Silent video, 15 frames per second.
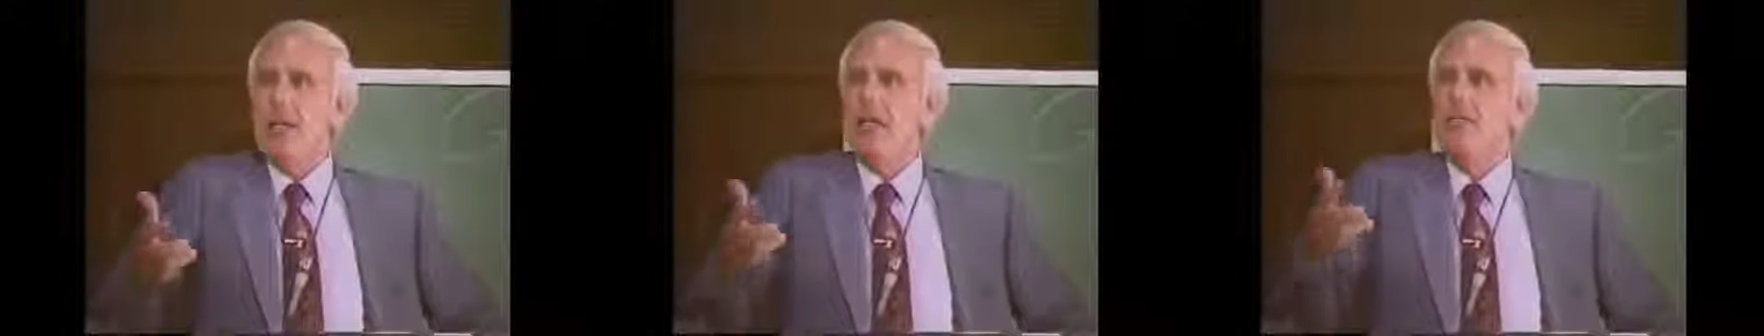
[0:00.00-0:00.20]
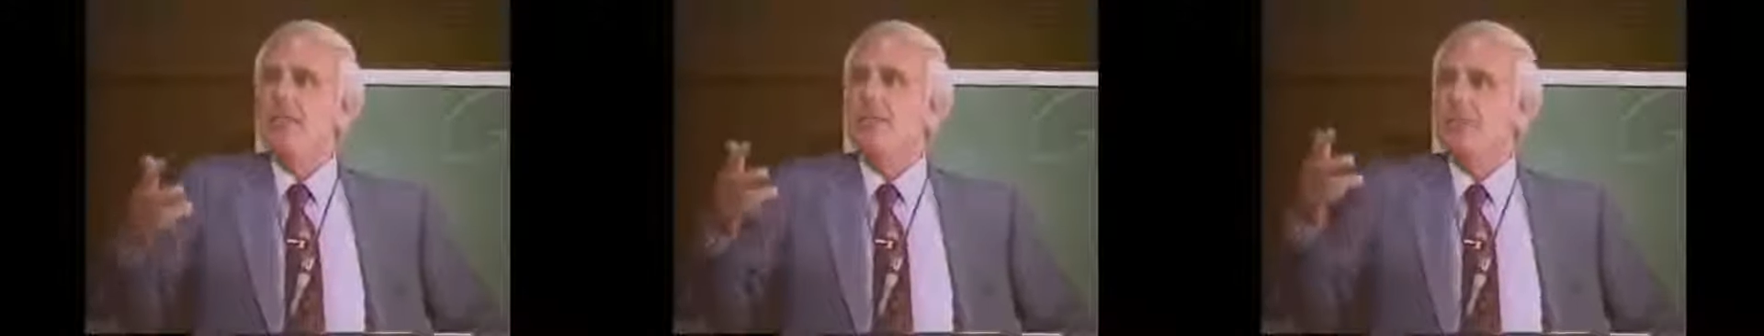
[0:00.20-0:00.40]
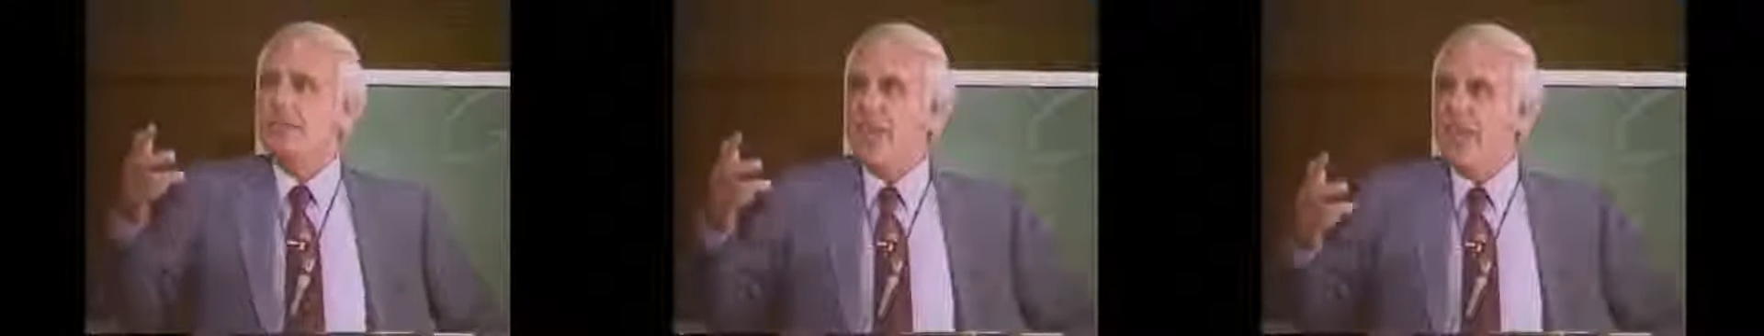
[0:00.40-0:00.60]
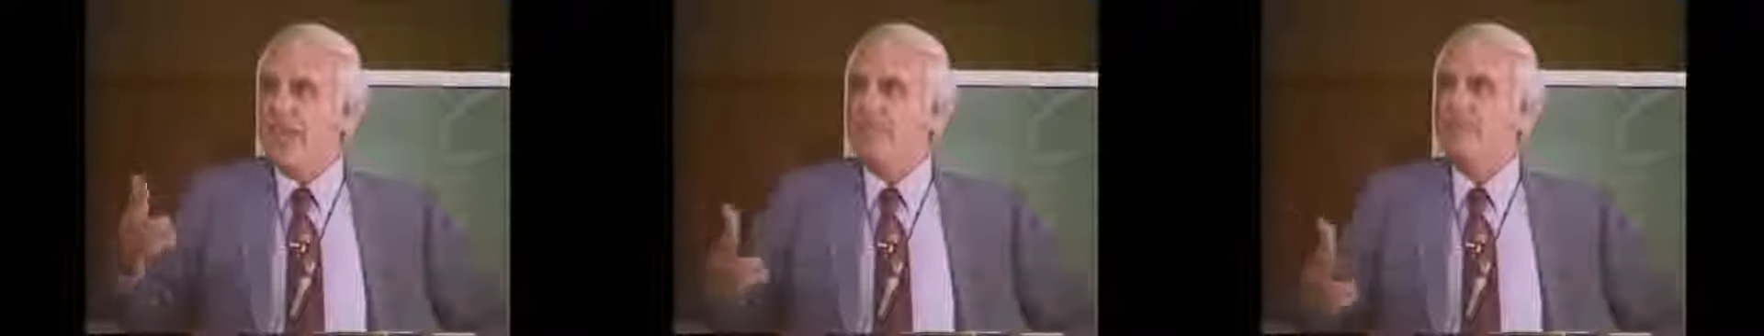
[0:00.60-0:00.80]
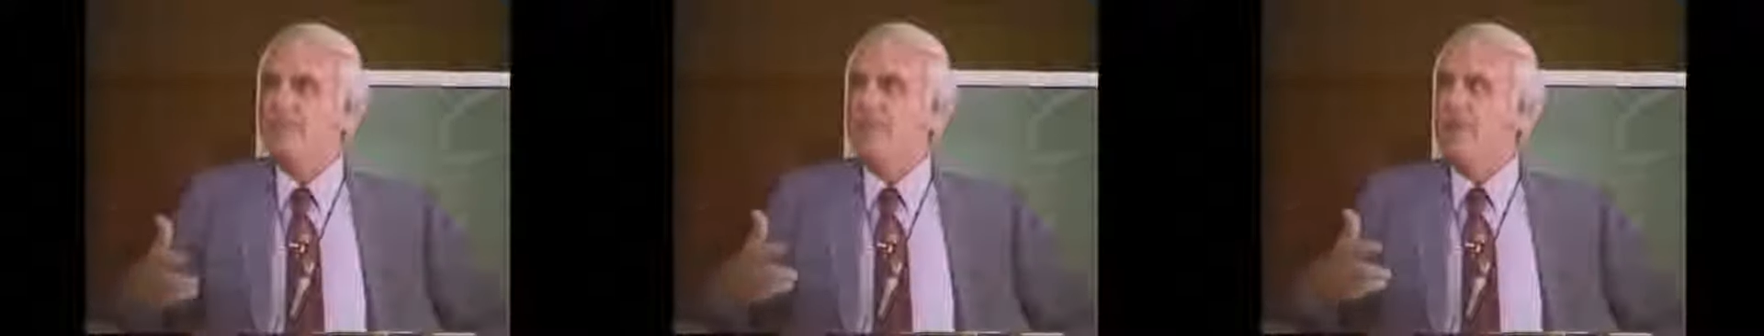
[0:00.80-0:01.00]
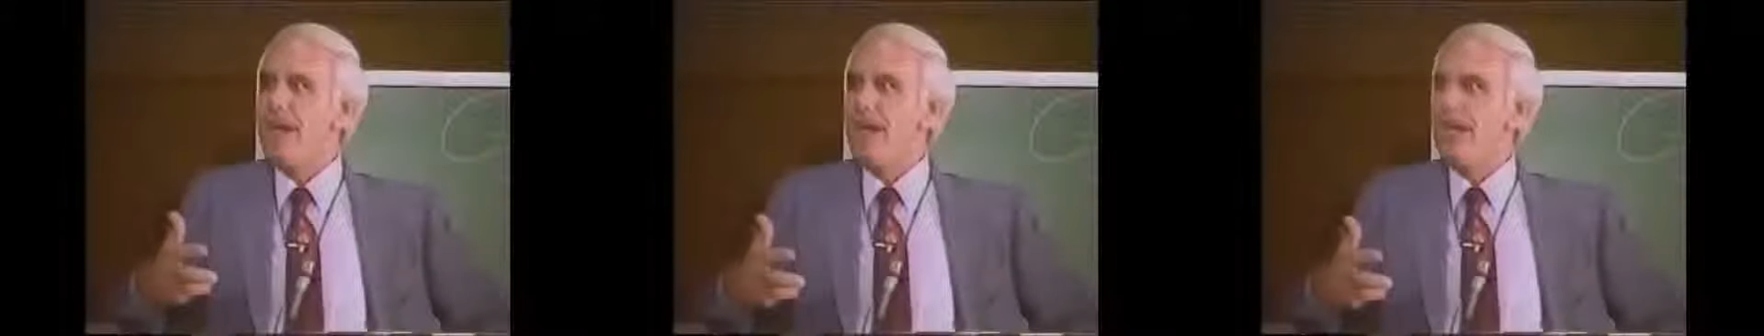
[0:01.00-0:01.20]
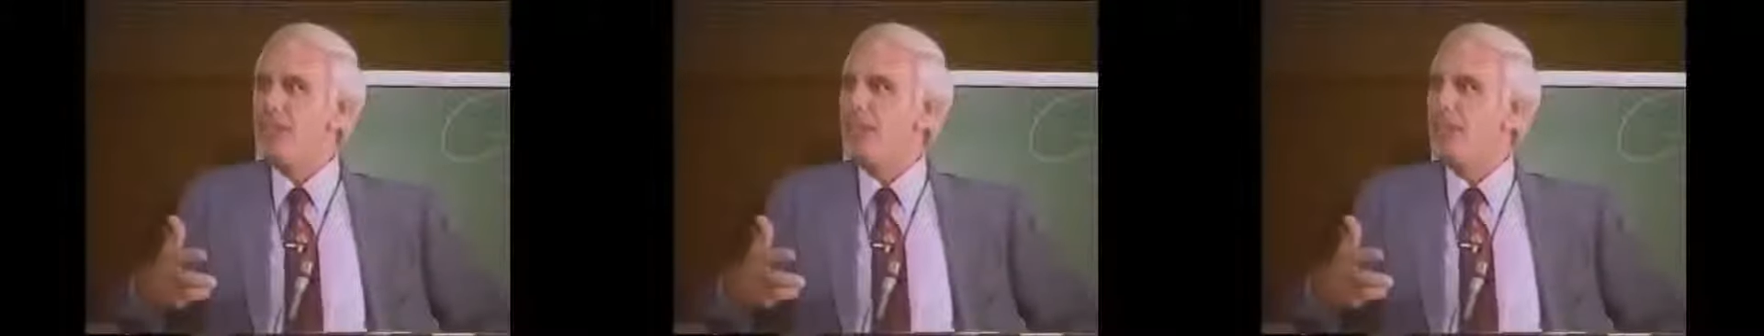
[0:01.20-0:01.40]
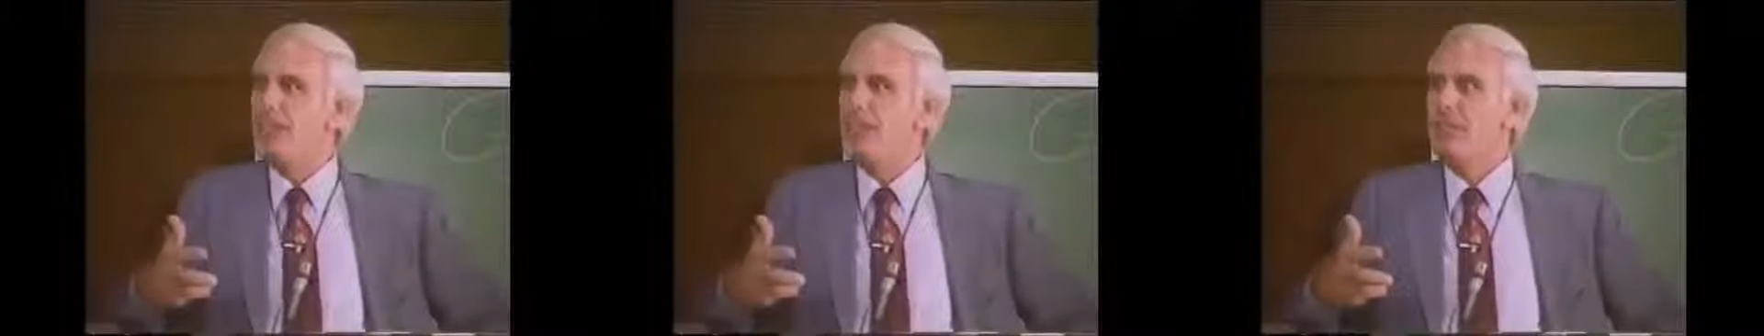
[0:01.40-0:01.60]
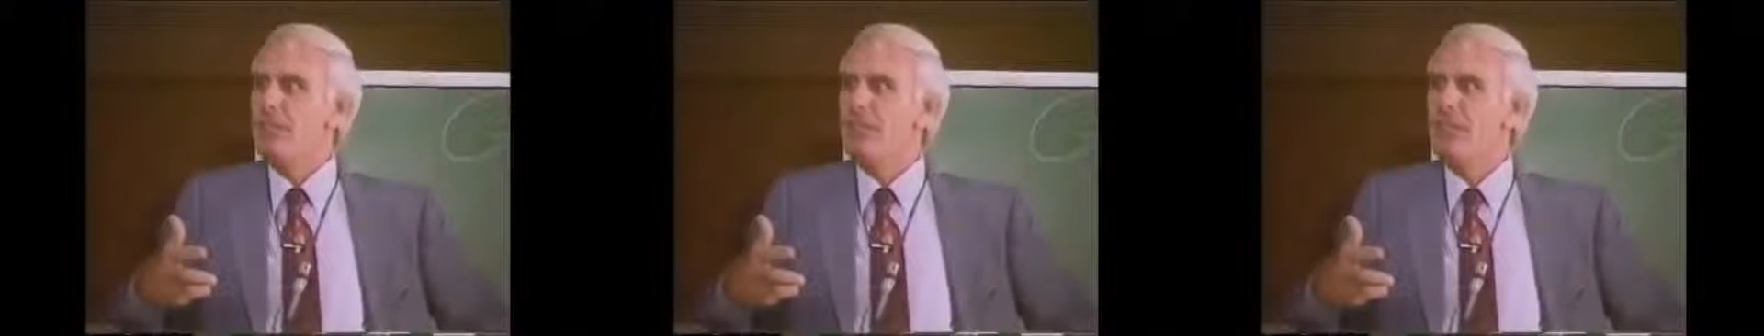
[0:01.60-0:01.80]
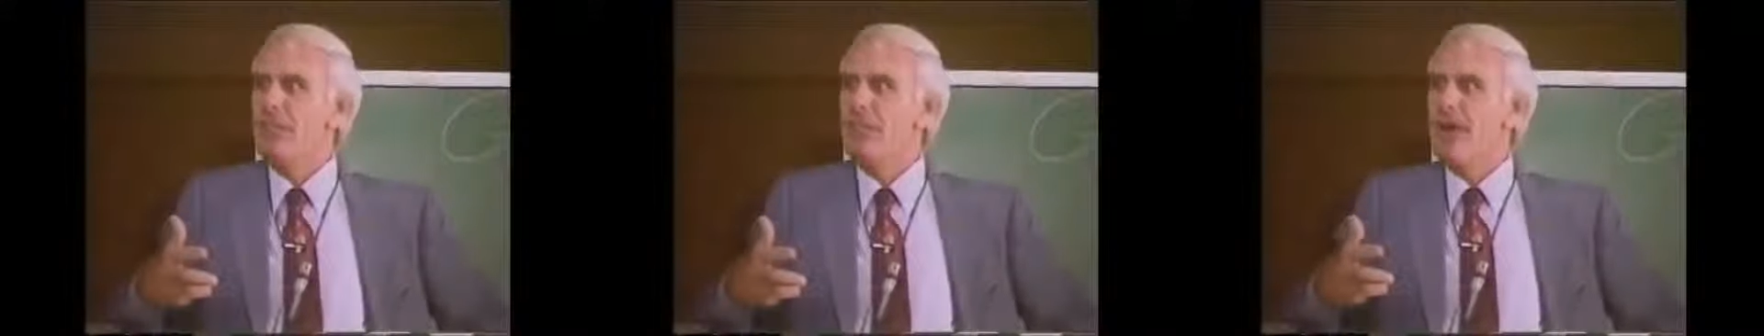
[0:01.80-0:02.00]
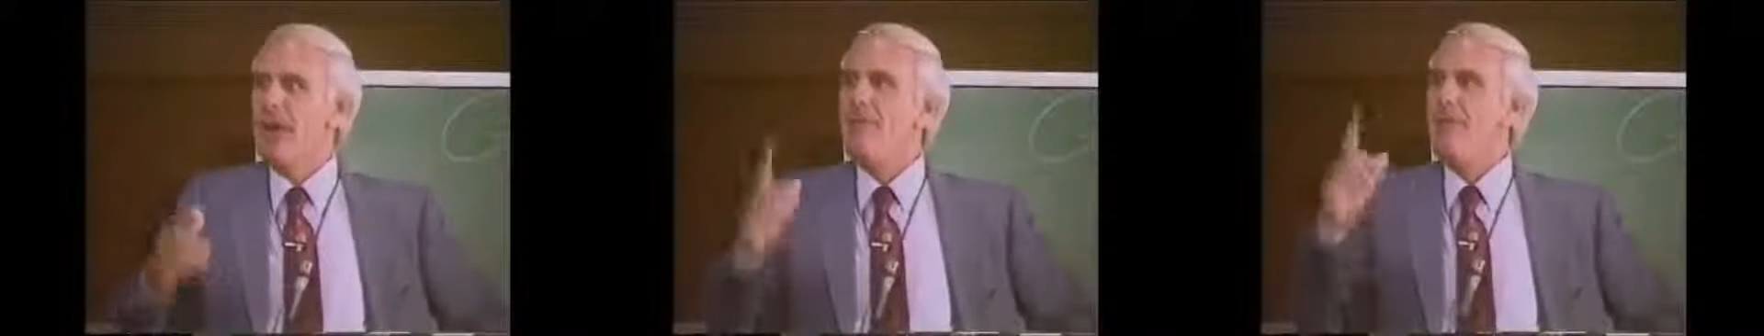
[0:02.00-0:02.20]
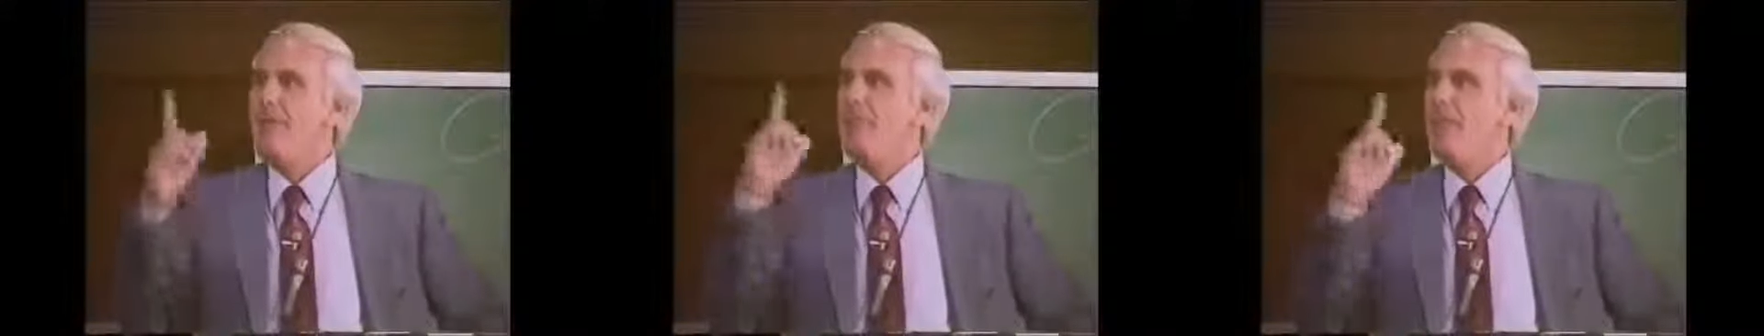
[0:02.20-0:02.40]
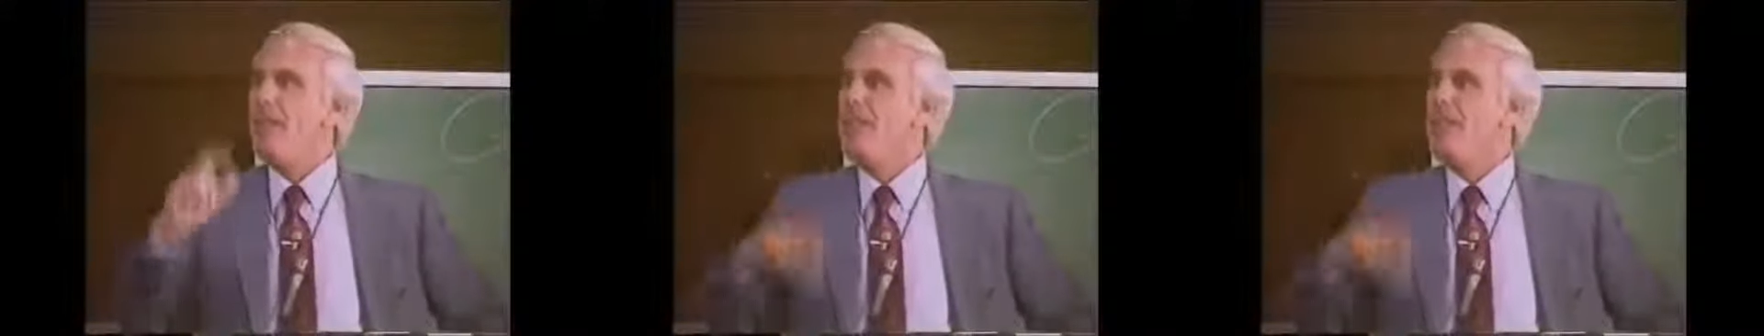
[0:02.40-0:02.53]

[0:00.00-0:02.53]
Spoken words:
and the satisfaction and the